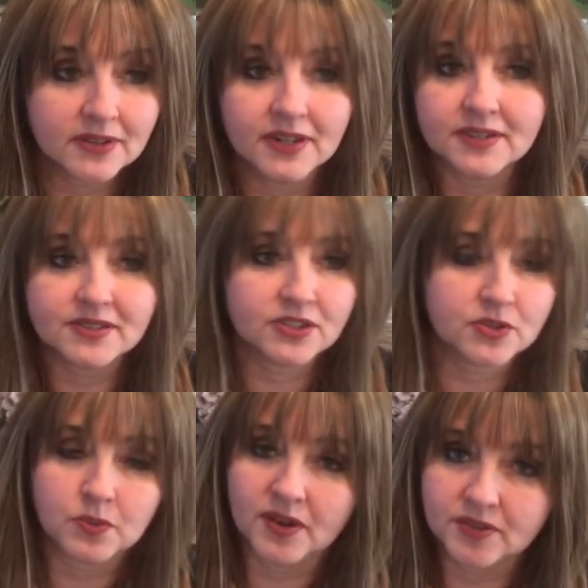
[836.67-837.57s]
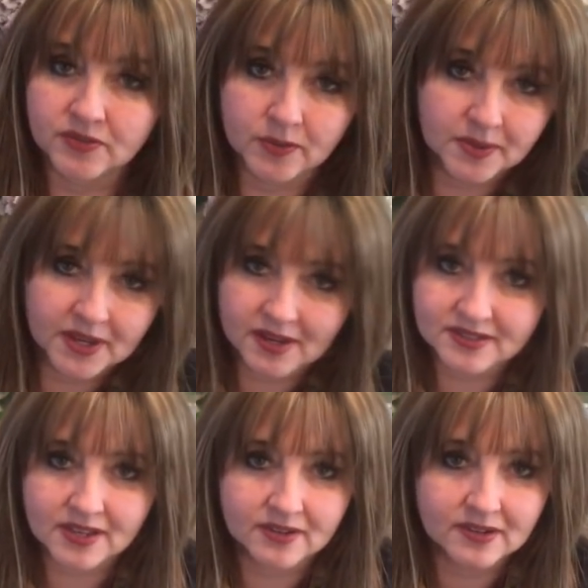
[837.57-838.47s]
It is such a wonderful
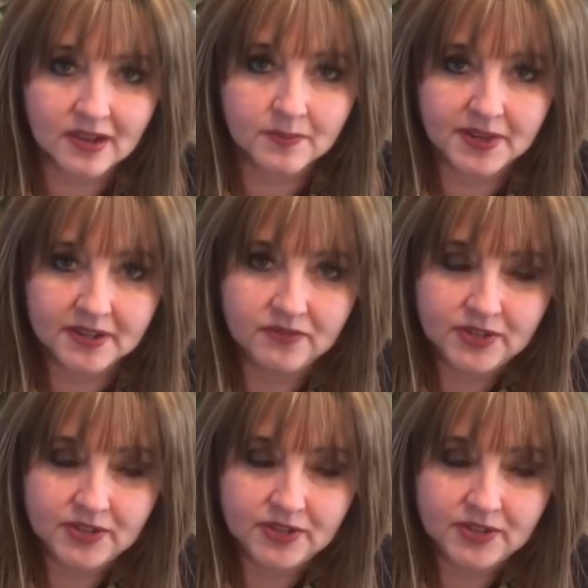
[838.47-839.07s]
place. I don't know how many